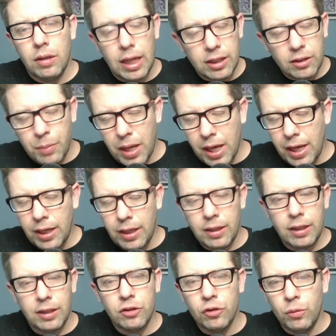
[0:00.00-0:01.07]
That's Payne,
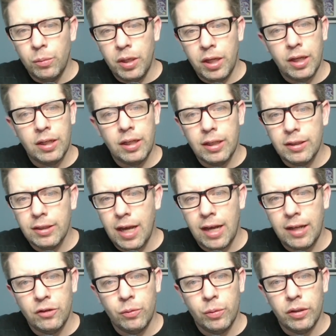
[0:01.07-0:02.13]
that's Sumanik, that's
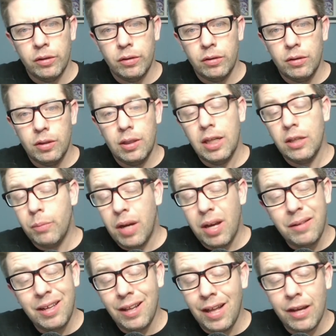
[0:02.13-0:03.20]
God's will. That's
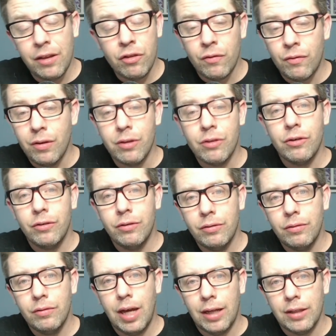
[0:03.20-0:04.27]
probably Elijah Fisher
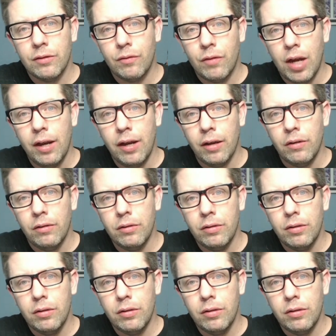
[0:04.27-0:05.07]
as of right now.